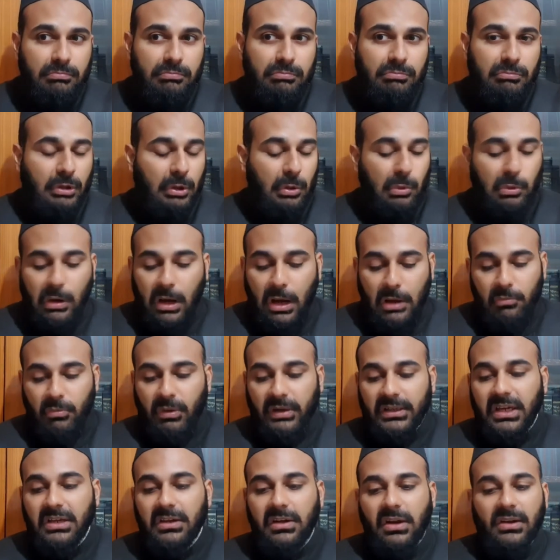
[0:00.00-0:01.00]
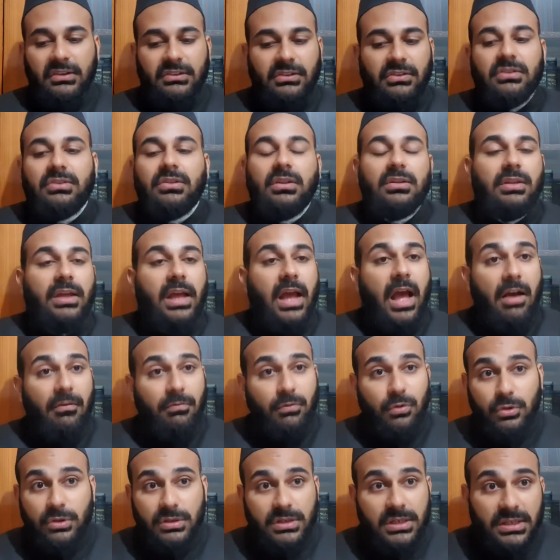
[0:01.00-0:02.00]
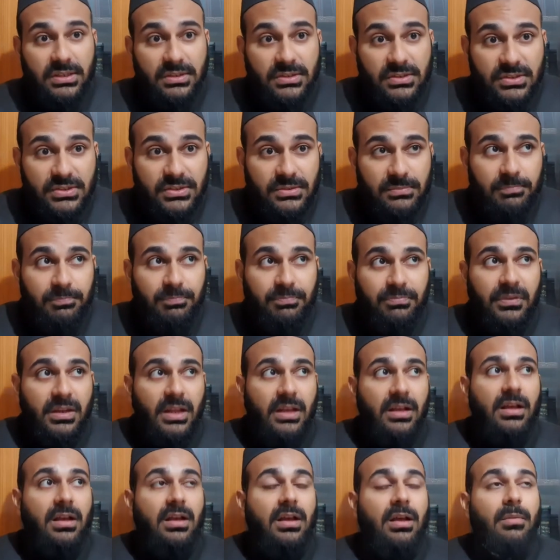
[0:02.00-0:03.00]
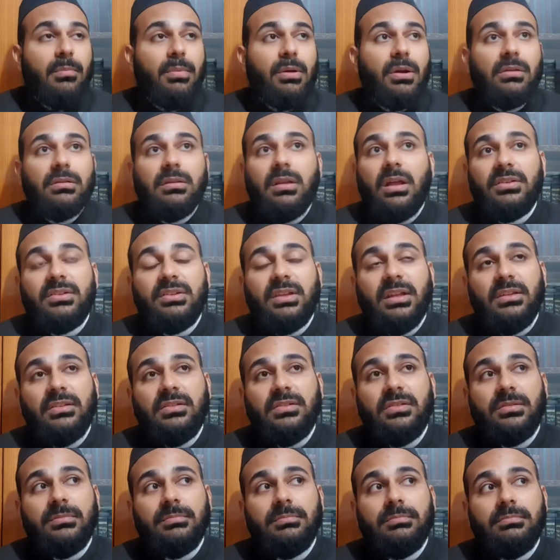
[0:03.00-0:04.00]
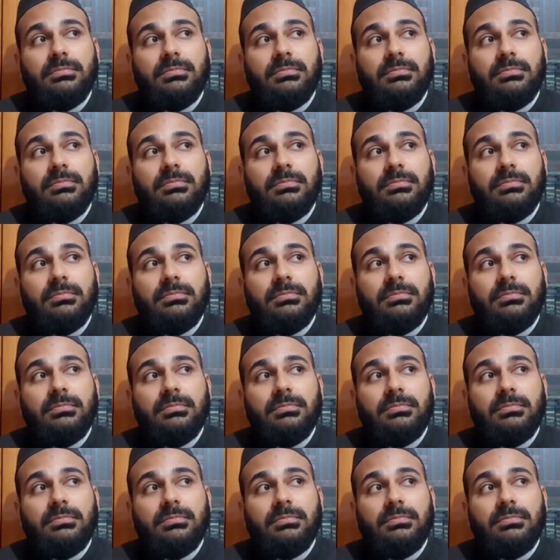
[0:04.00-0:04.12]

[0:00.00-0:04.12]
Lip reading: The Quran recognizes that they have good deeds. But Allah says